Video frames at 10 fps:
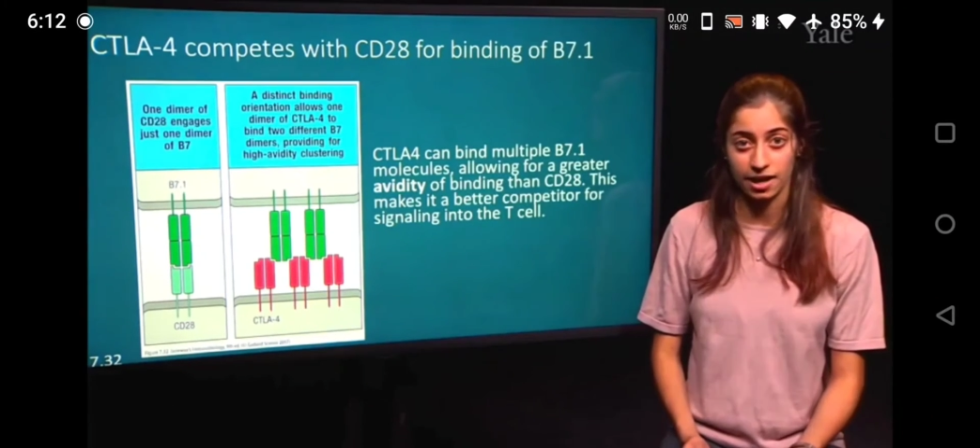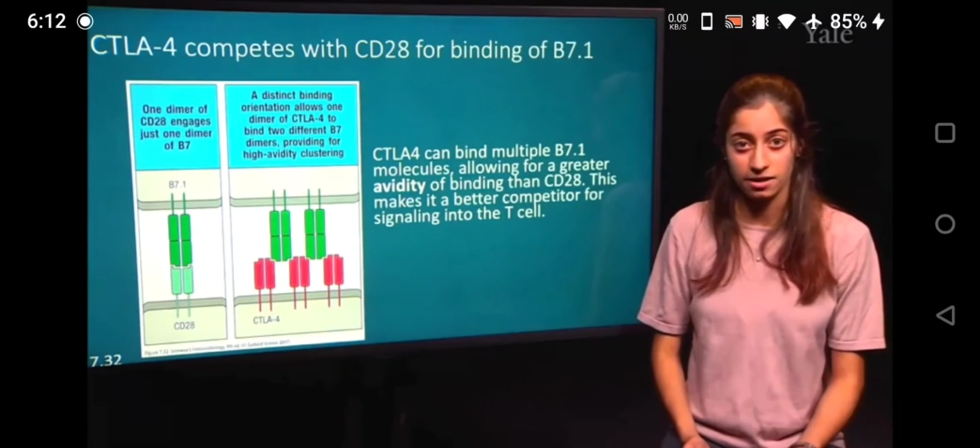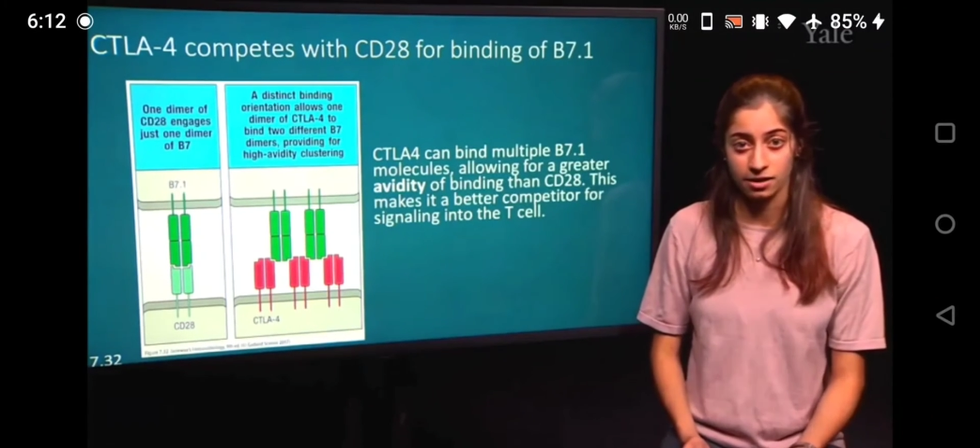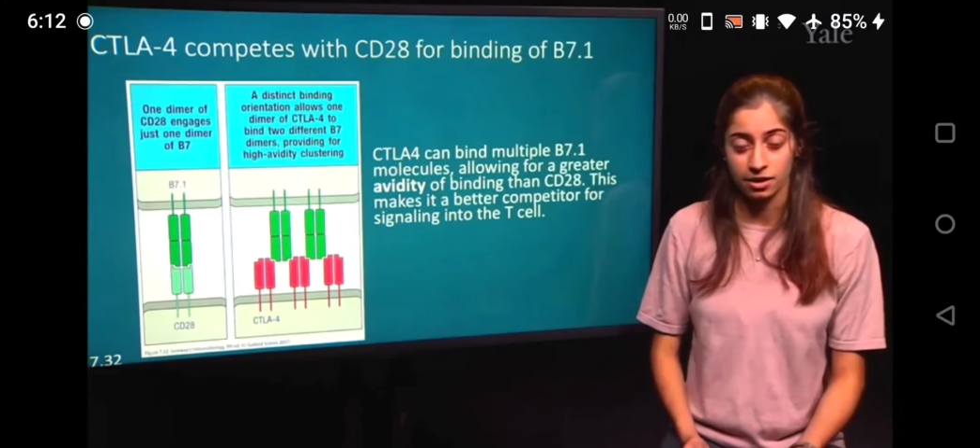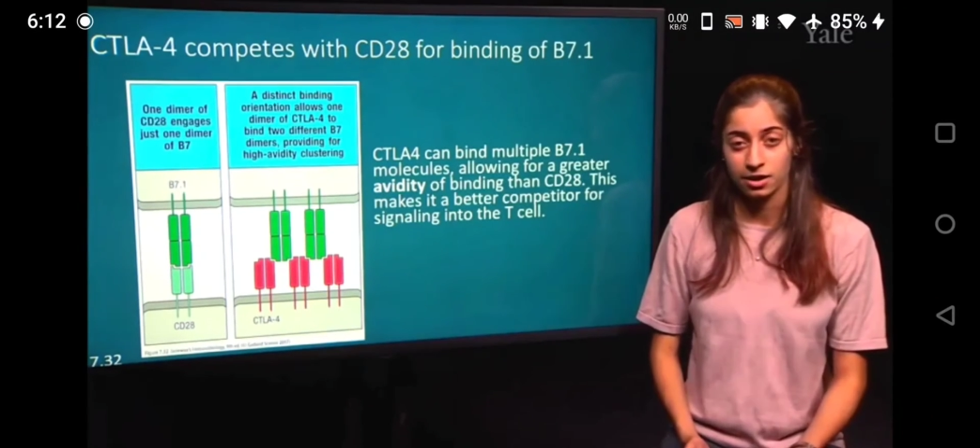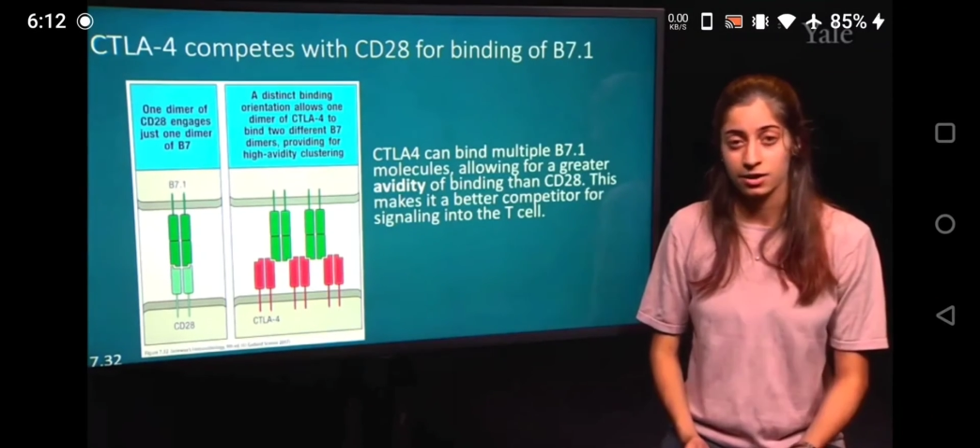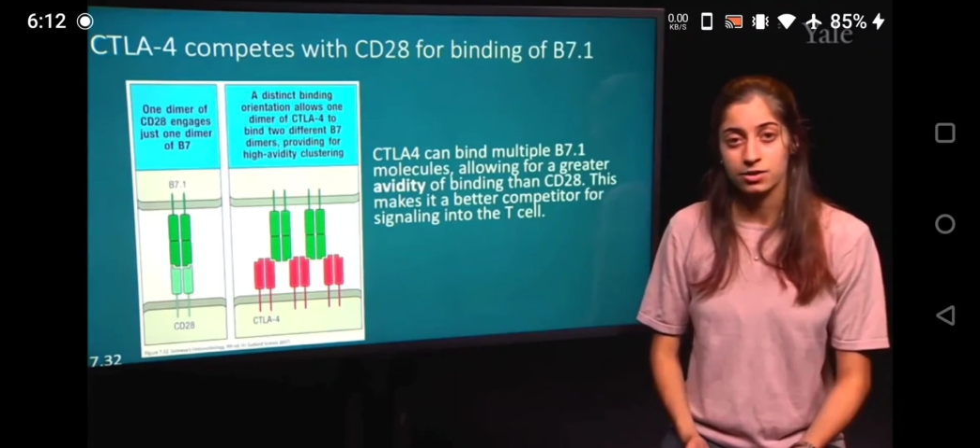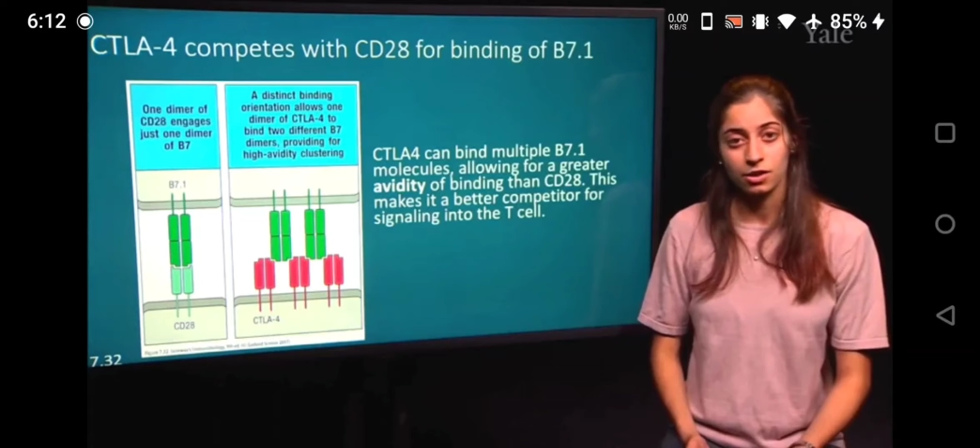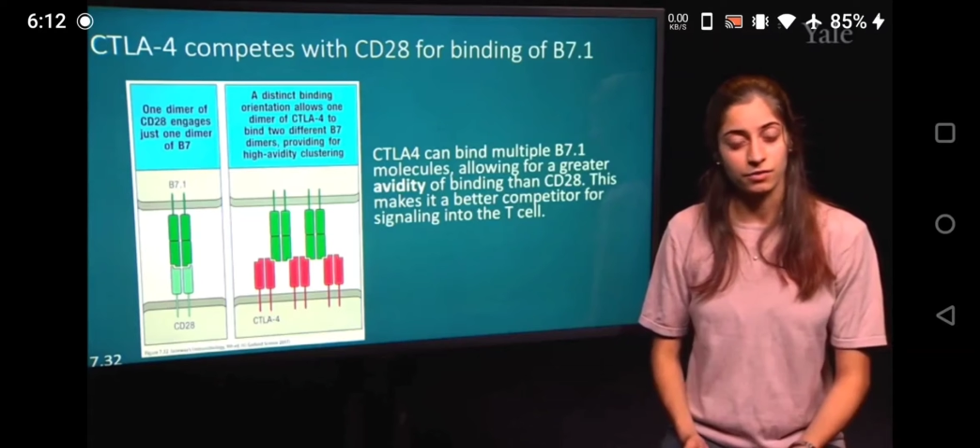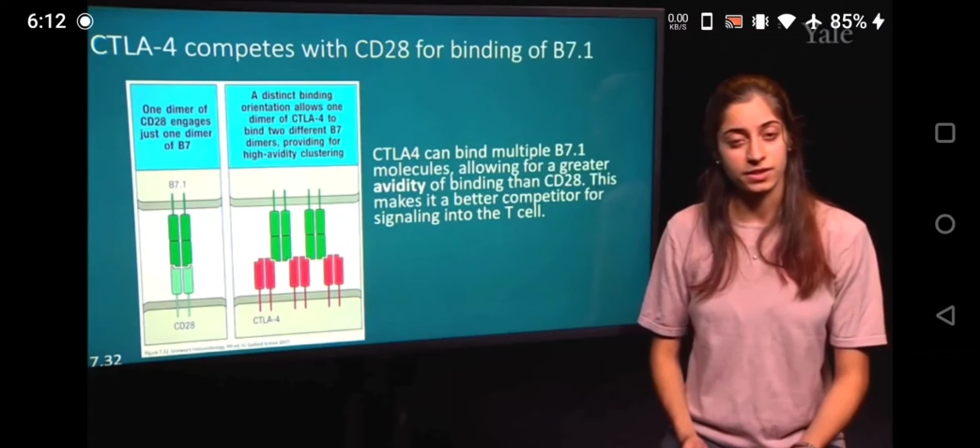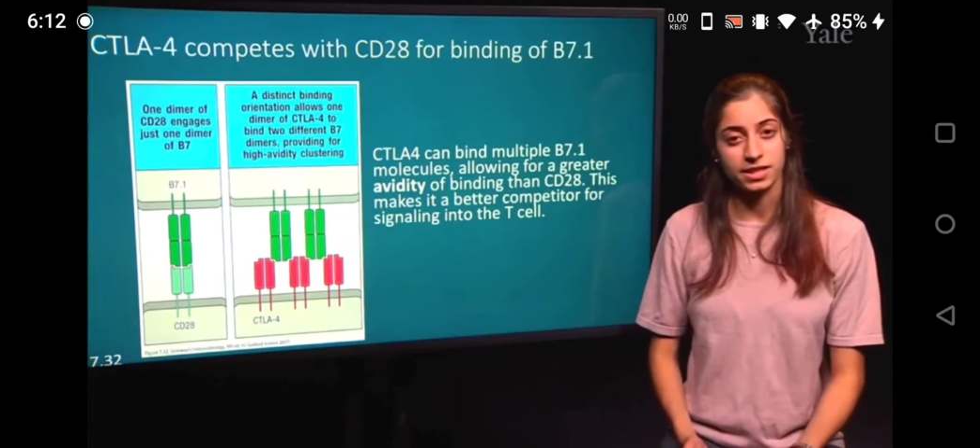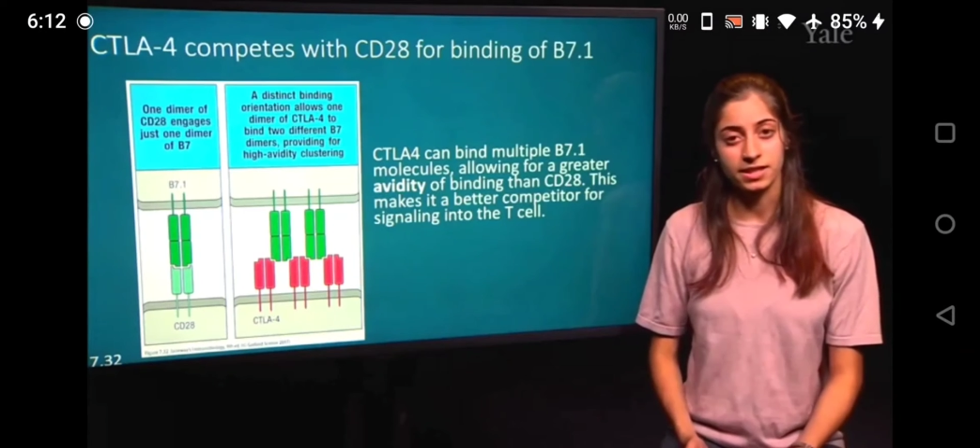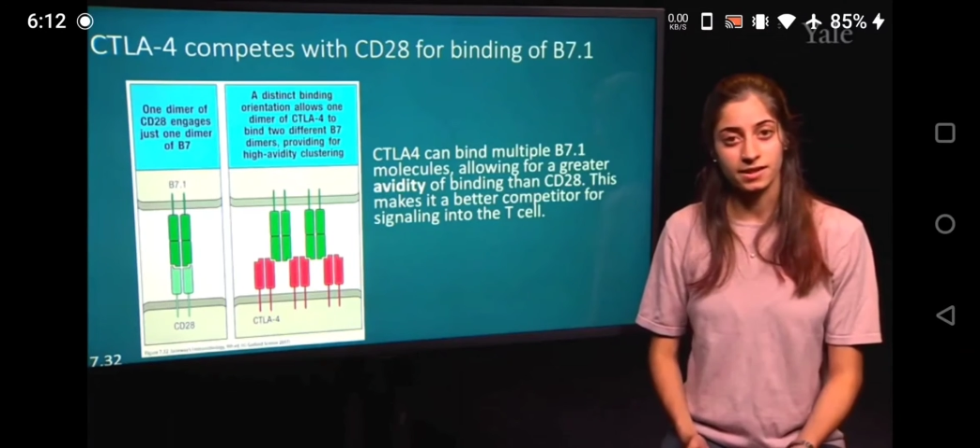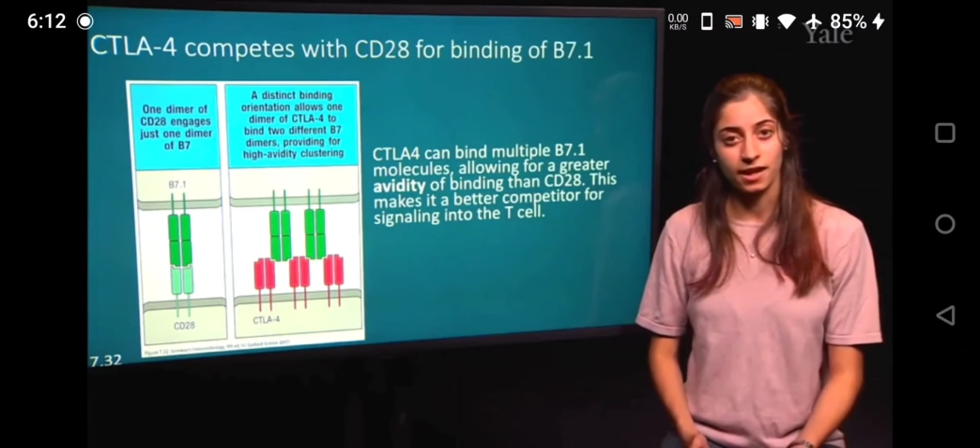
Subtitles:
both CD28